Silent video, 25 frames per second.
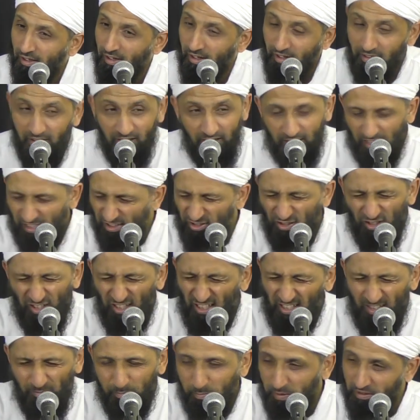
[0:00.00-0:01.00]
And again
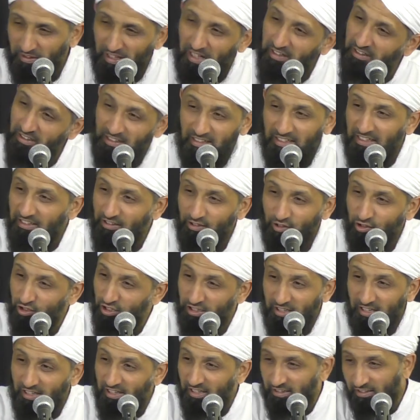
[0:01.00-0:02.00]
she pretended
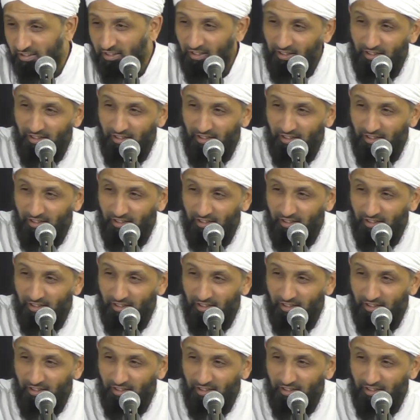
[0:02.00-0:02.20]
she didn't